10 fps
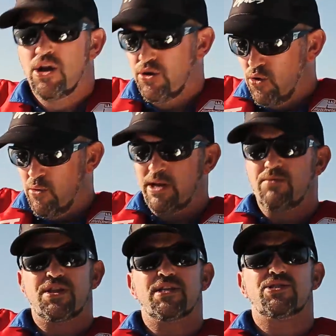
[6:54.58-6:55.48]
Normally
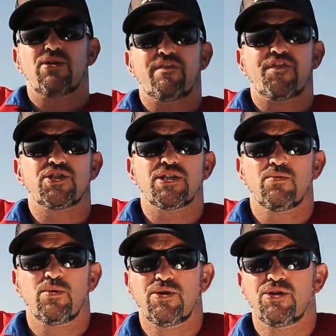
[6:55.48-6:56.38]
with this style of
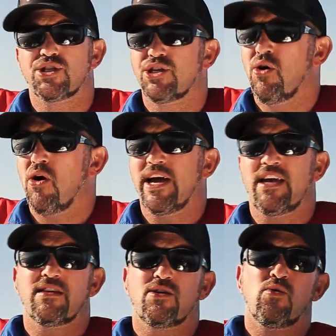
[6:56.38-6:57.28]
fishing, we'll use a knot
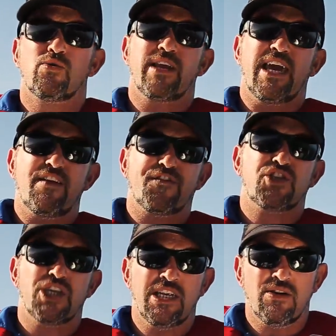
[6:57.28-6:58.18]
either called an
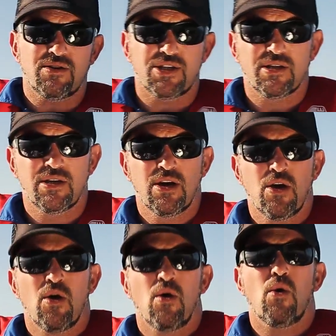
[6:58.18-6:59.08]
FG knot
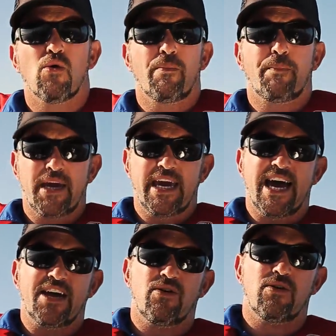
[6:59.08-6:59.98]
or a
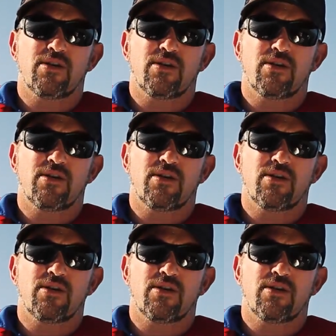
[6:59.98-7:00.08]
PR knot.